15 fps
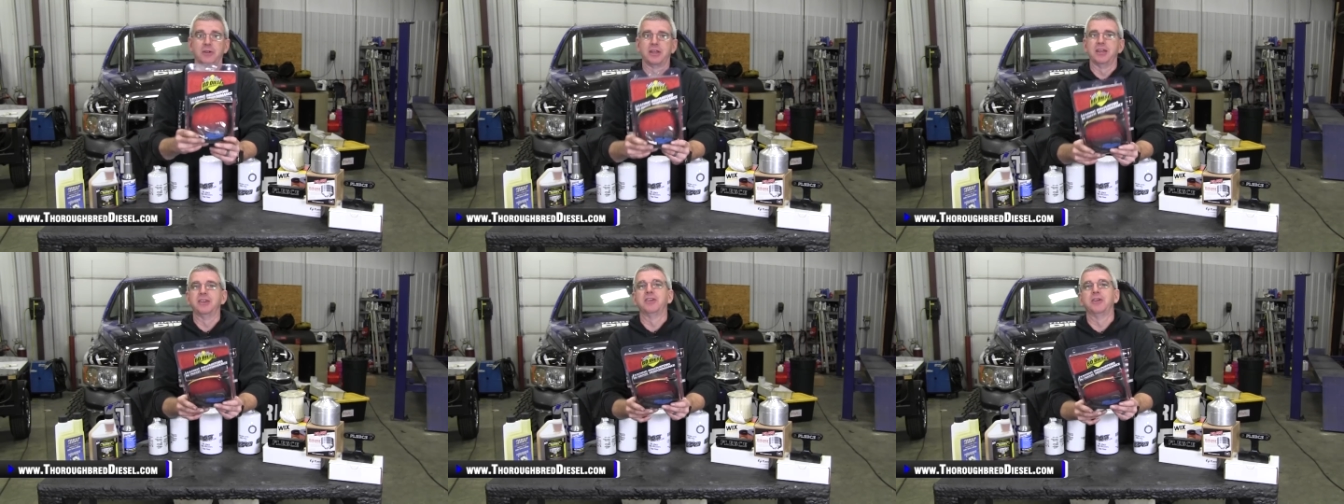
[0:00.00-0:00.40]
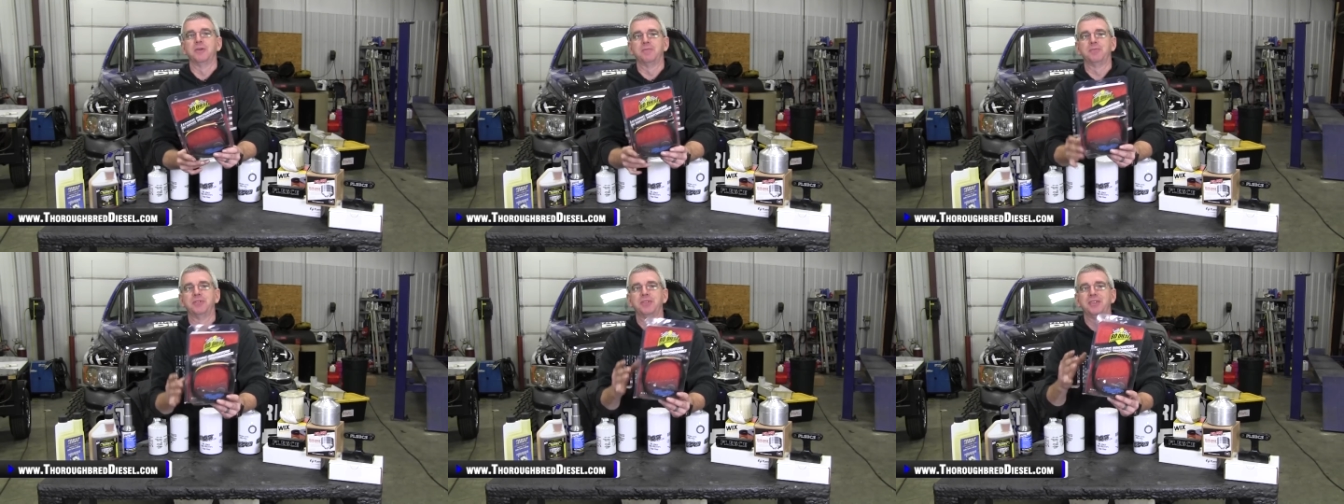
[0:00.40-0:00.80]
idle kit
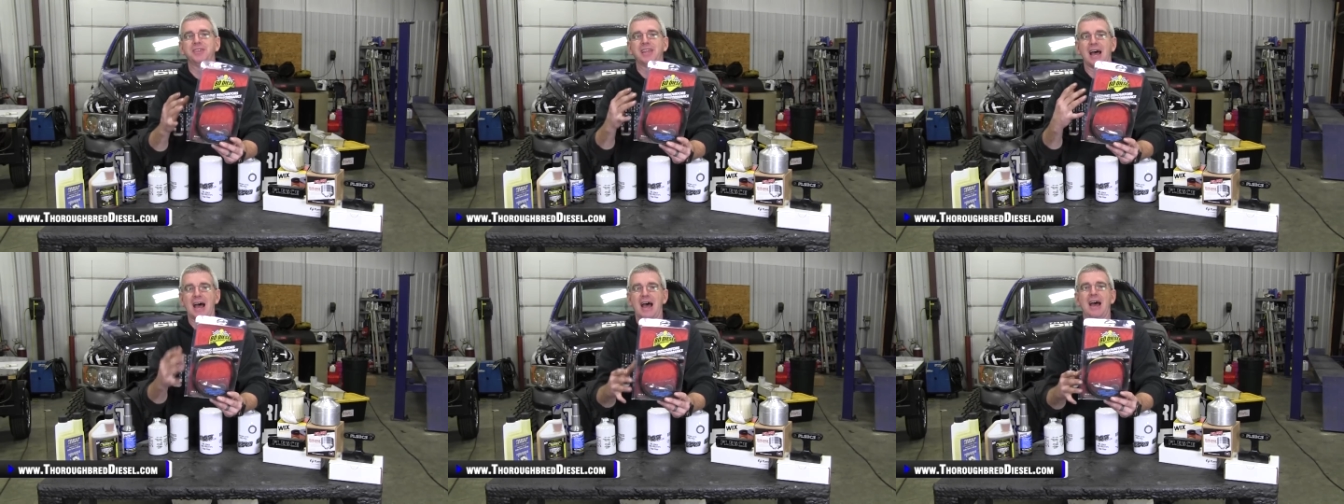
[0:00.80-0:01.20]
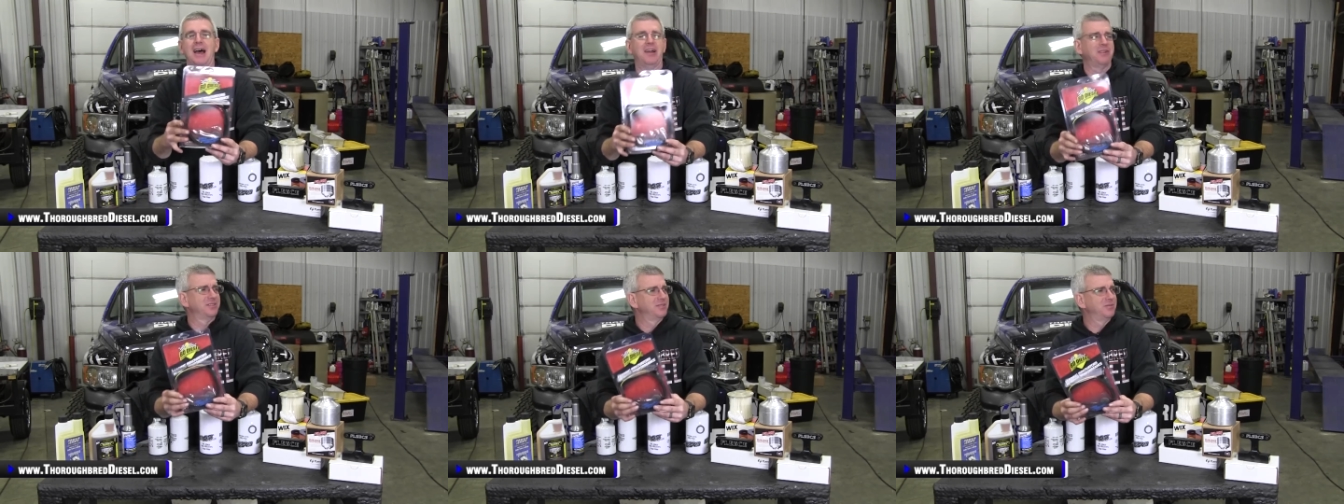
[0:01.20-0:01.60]
do? The
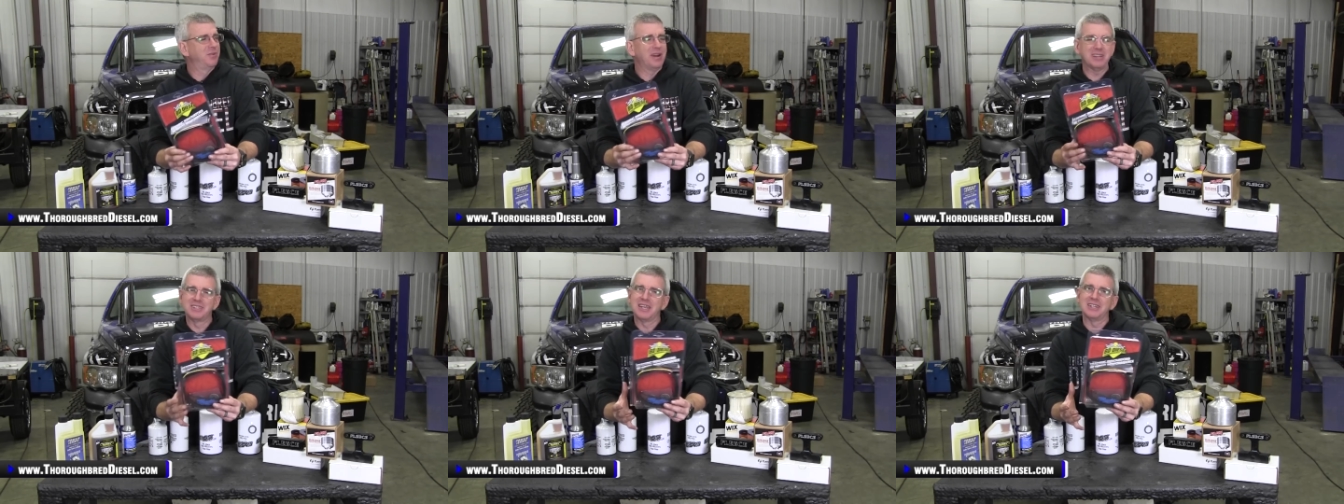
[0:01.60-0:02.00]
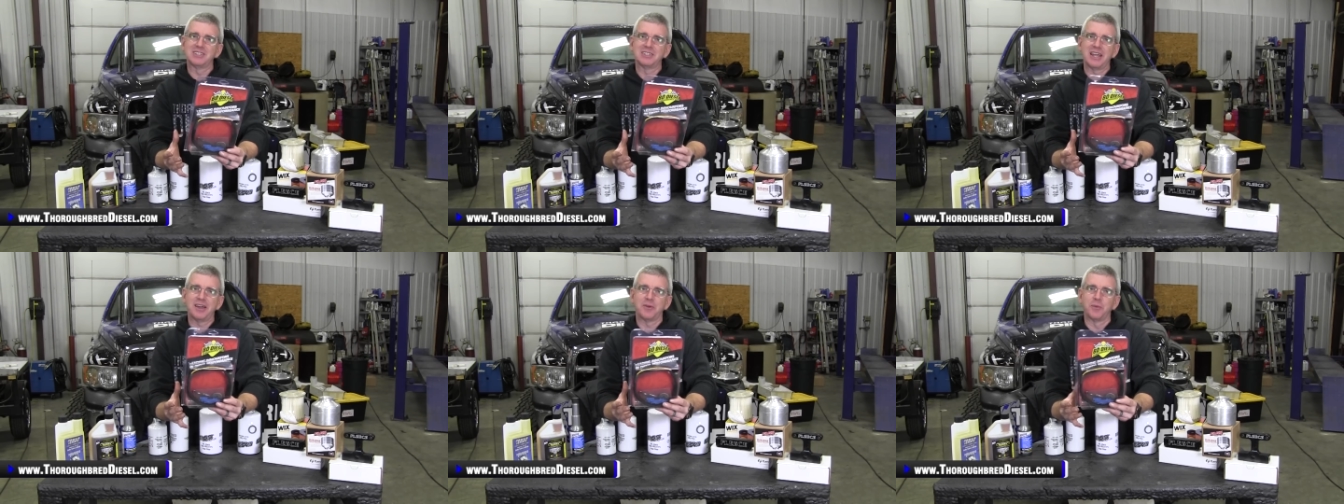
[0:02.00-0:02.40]
high idle, why does that
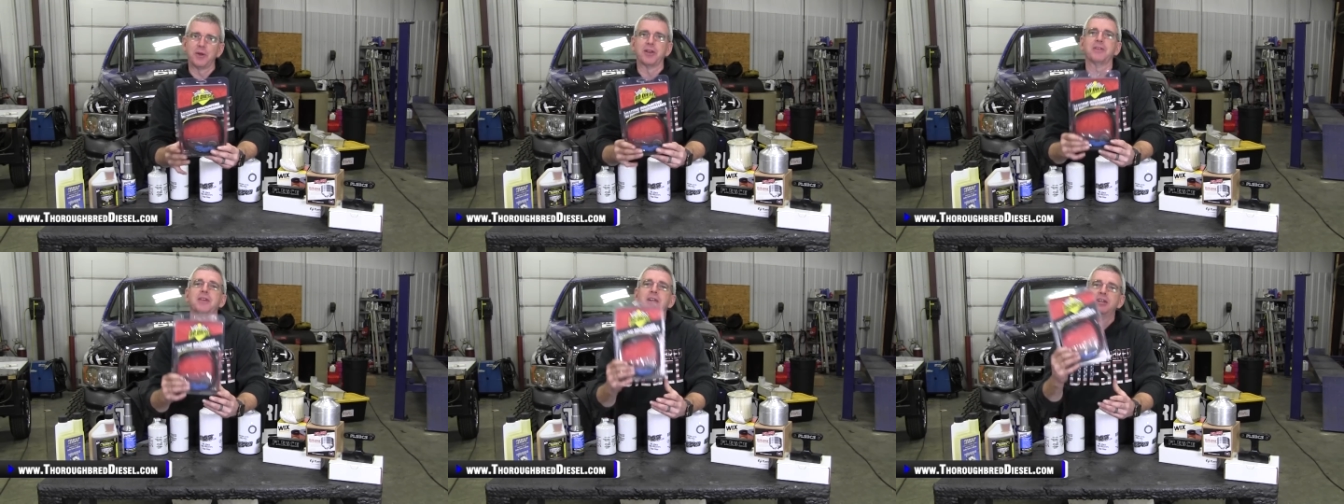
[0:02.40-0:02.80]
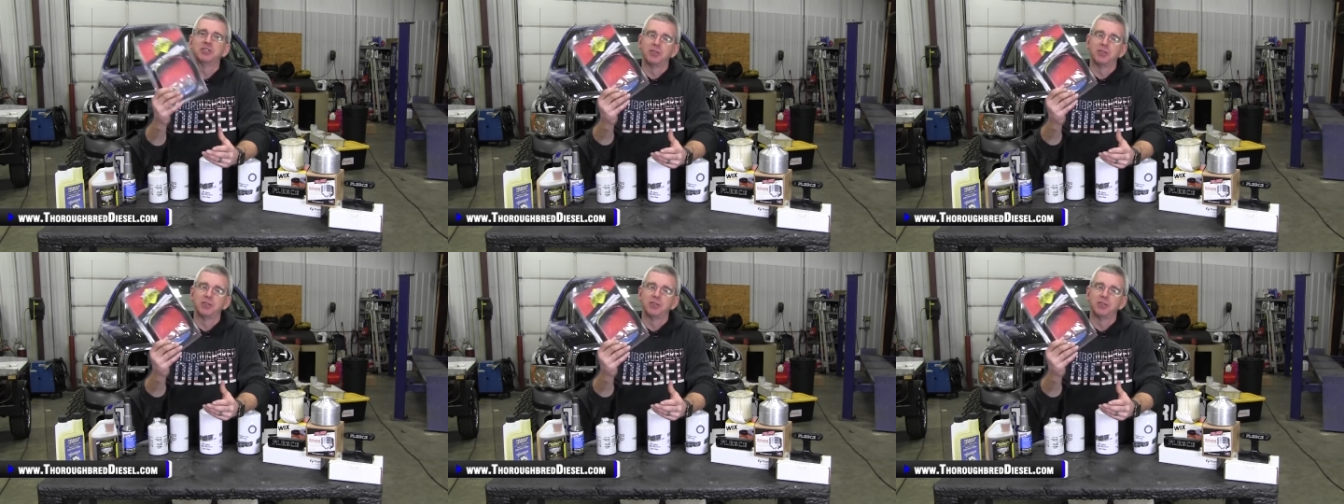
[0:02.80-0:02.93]
sound weird?